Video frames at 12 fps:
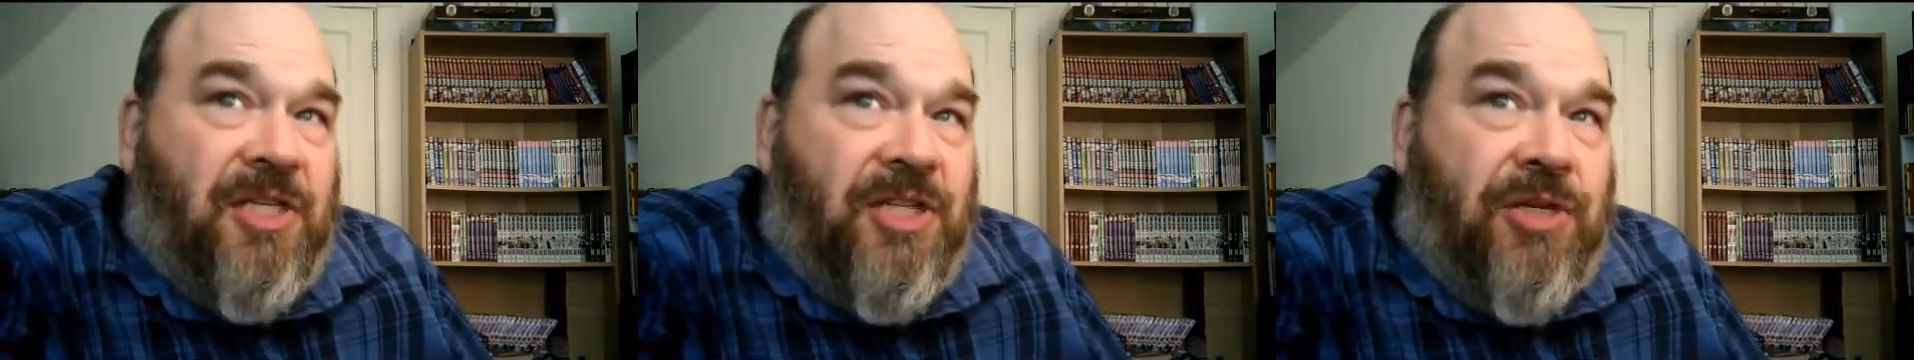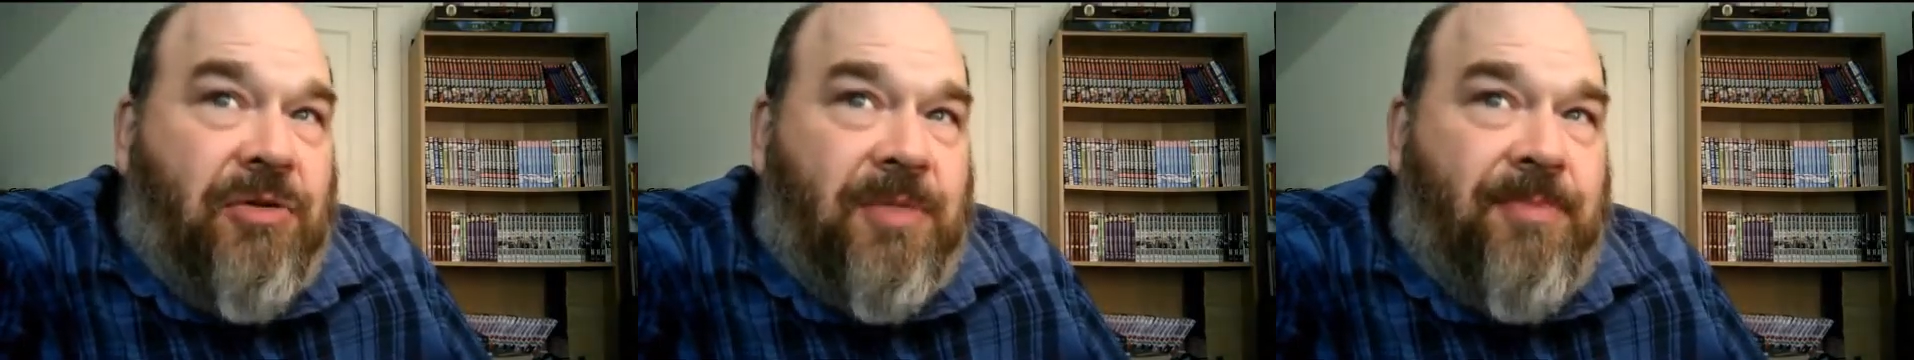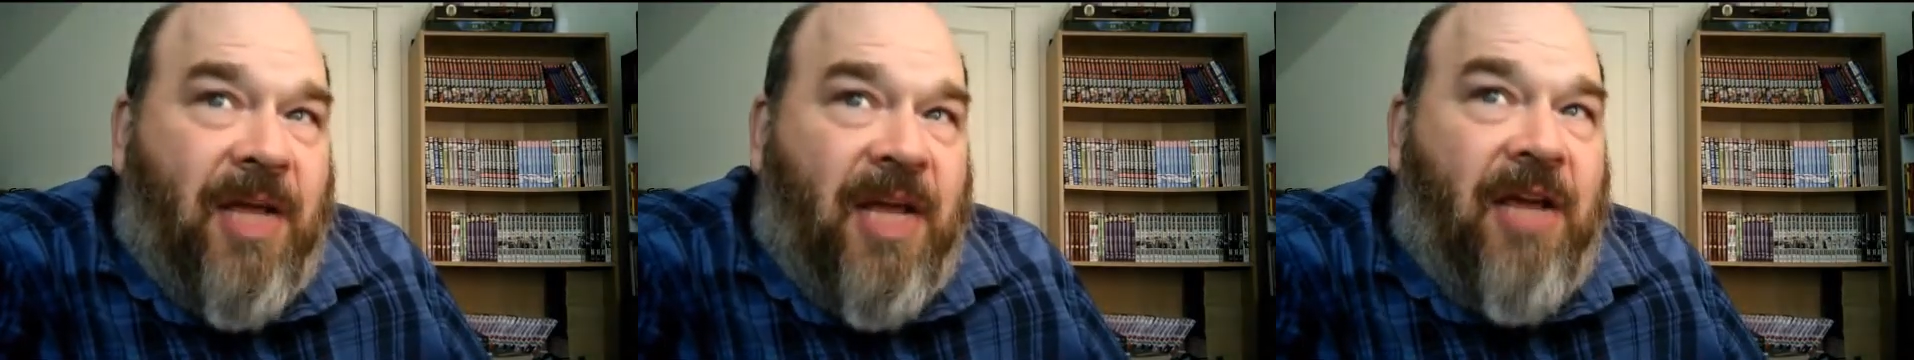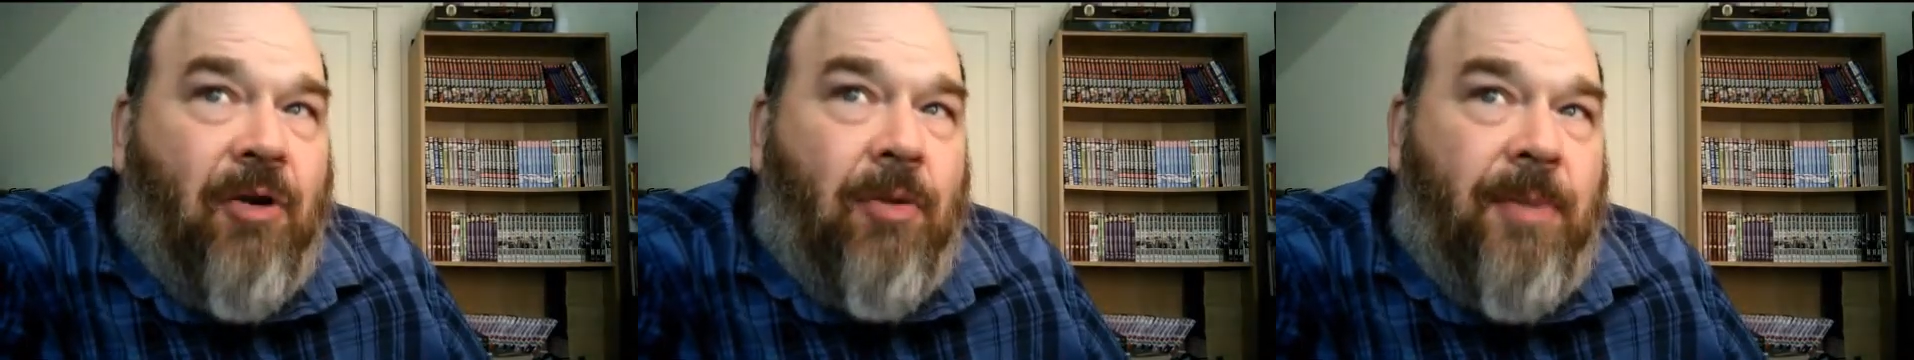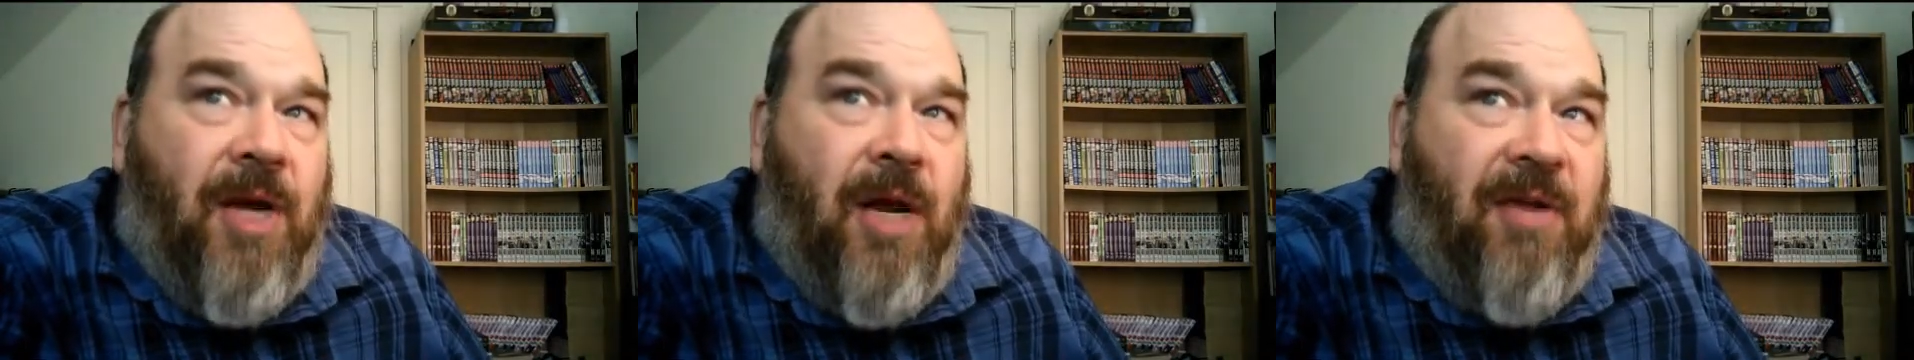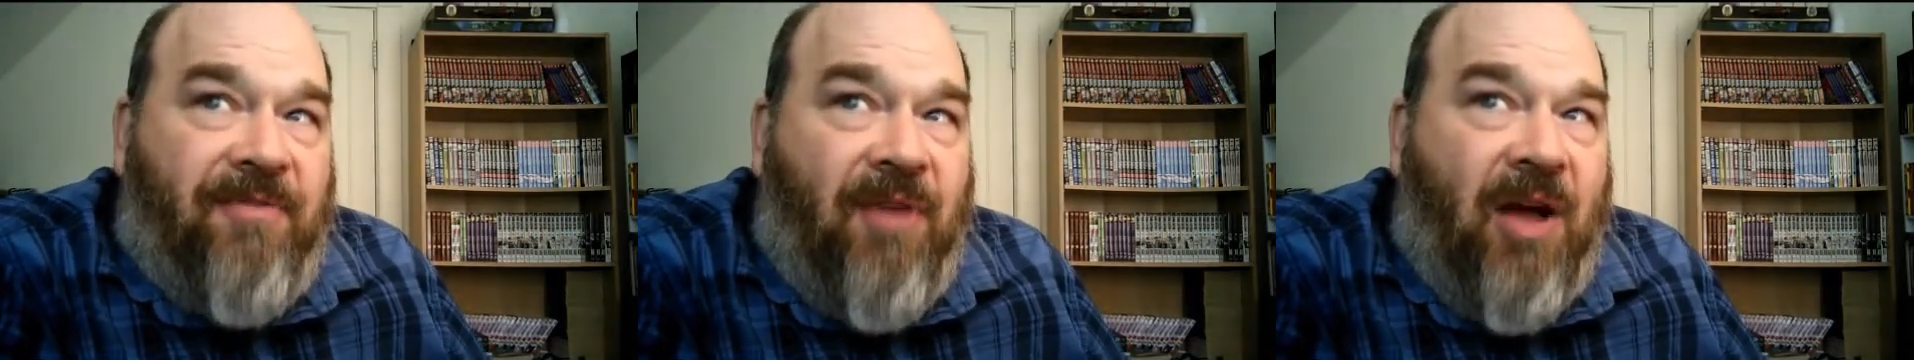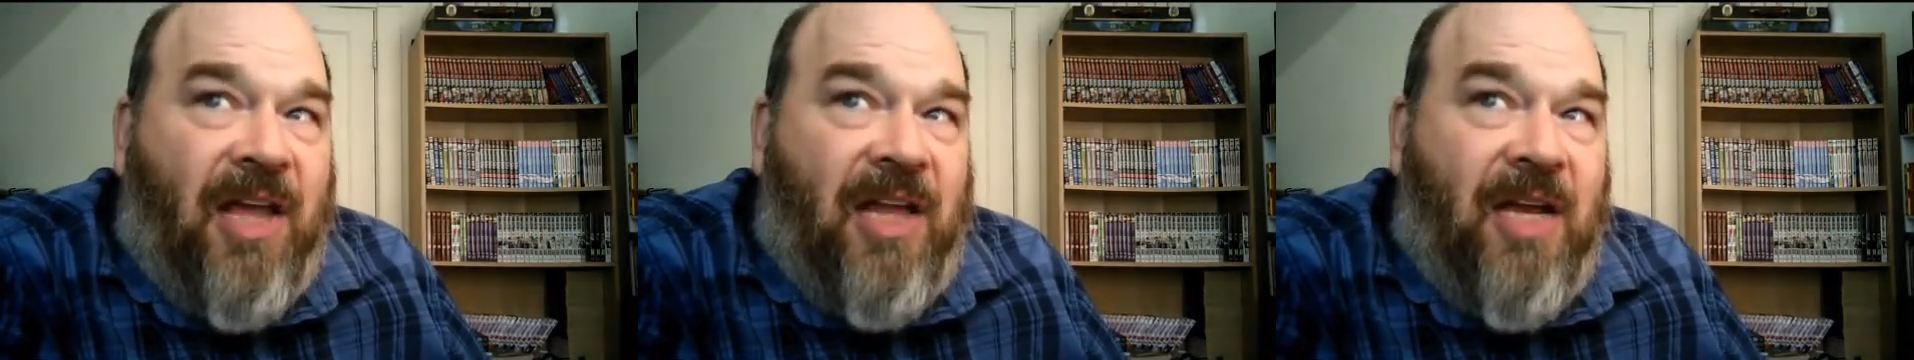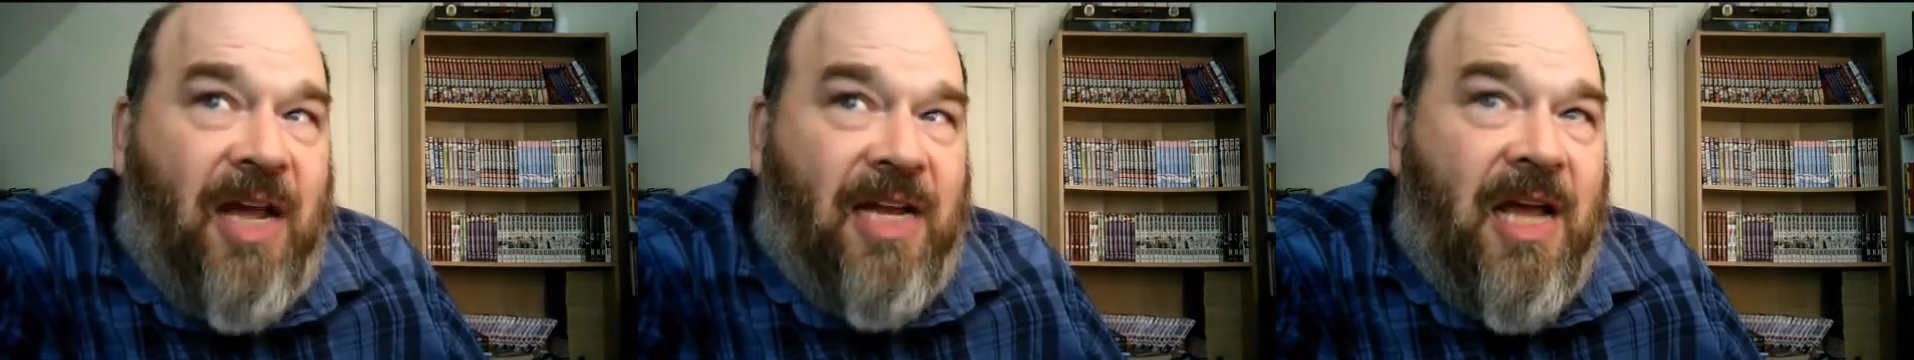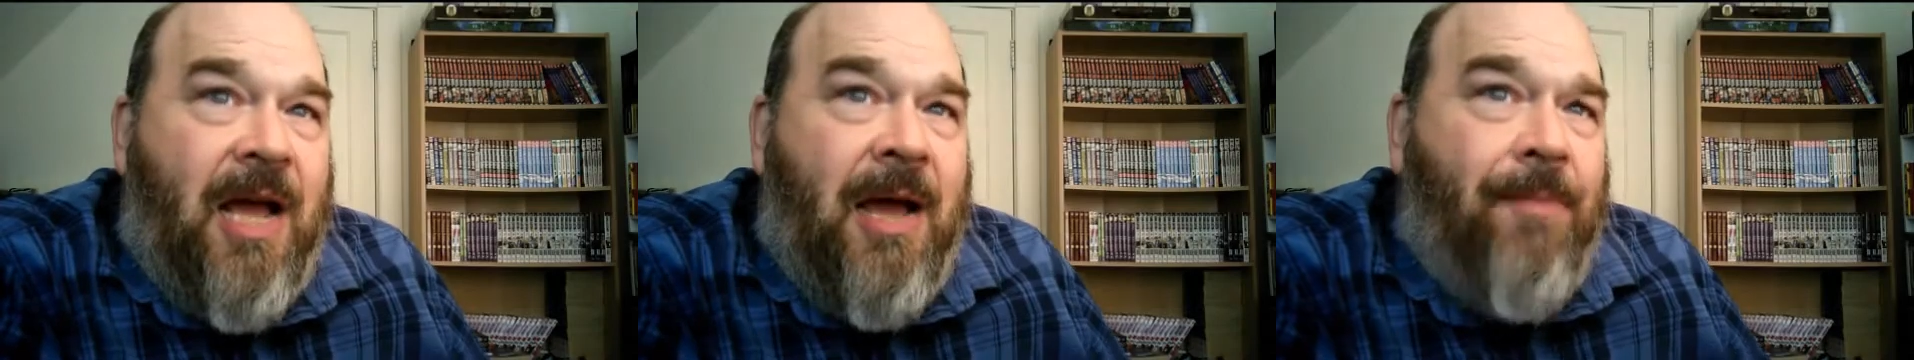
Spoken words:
shoots Mickey Gorman on a foggy night,